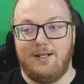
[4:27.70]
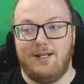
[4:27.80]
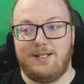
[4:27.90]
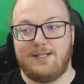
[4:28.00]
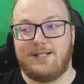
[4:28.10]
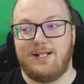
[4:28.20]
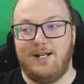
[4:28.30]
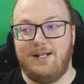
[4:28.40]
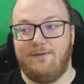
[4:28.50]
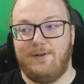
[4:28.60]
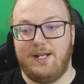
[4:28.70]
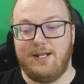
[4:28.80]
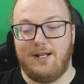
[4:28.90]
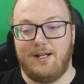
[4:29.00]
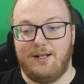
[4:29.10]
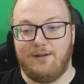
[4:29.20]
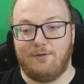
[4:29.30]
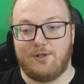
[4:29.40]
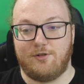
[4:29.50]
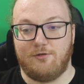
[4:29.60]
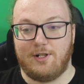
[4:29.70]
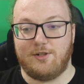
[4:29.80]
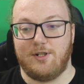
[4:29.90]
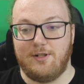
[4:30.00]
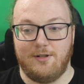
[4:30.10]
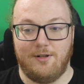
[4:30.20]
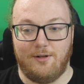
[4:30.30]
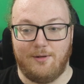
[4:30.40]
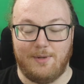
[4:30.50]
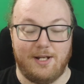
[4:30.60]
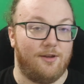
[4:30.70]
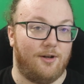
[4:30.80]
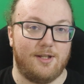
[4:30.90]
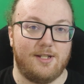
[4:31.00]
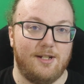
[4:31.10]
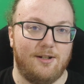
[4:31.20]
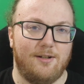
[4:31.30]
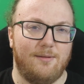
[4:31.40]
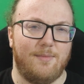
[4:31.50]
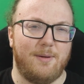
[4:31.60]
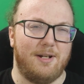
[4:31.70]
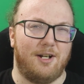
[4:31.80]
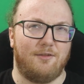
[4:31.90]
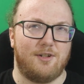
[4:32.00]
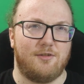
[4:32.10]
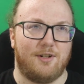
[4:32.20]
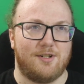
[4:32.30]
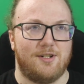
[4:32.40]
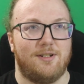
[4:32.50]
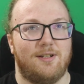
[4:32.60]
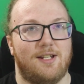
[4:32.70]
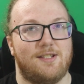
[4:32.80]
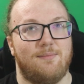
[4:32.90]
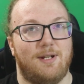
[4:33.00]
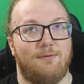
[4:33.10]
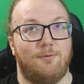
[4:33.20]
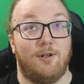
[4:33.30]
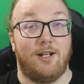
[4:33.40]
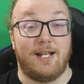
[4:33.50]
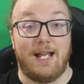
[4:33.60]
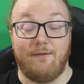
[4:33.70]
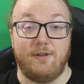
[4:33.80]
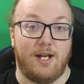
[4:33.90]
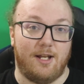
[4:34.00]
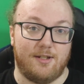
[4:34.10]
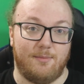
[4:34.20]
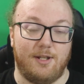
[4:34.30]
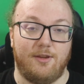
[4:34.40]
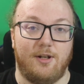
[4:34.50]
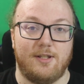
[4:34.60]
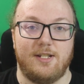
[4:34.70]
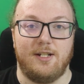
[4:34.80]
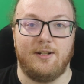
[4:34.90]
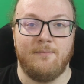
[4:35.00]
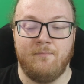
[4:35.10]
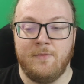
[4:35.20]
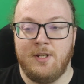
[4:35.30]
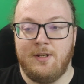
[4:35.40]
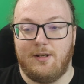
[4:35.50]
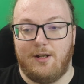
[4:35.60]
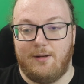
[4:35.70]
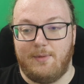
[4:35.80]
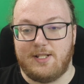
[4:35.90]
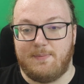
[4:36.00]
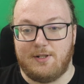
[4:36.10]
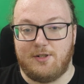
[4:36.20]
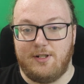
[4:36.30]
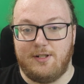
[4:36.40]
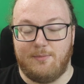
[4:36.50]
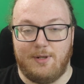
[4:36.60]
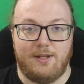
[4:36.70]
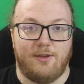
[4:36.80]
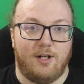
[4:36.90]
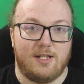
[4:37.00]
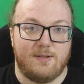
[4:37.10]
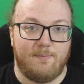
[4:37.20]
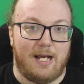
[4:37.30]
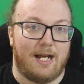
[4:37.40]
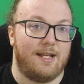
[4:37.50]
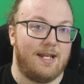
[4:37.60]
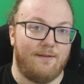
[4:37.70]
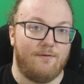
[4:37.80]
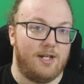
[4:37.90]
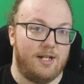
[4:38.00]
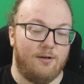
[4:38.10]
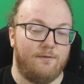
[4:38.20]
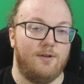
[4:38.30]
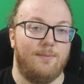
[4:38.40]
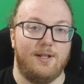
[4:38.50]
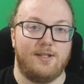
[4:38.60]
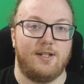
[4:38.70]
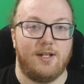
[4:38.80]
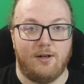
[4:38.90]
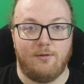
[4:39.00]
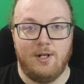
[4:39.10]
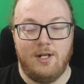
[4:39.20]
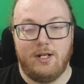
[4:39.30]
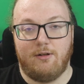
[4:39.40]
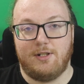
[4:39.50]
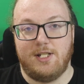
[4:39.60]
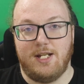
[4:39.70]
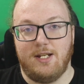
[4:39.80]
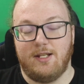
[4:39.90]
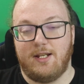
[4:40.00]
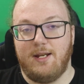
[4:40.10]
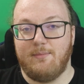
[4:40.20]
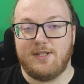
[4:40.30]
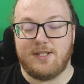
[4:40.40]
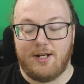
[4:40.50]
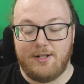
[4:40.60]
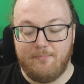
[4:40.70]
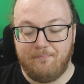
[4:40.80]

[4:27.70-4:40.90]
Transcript: it's kind of a restriction on my thoughts here. Maybe not a restriction, that's a bad word, a caveat to my thoughts here, especially to my thoughts back in that video a few months ago critiquing the game design.